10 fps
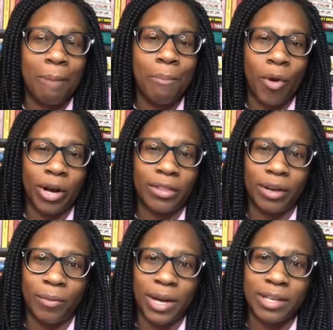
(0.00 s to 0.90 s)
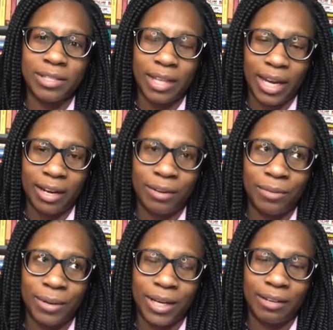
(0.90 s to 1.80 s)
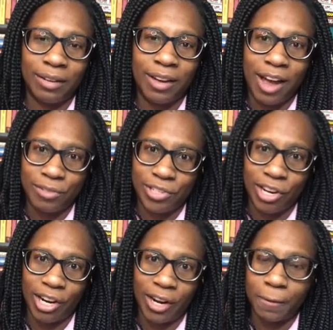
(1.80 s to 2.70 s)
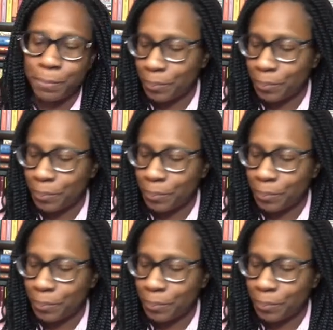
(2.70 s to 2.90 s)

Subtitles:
more than it was like when I was younger.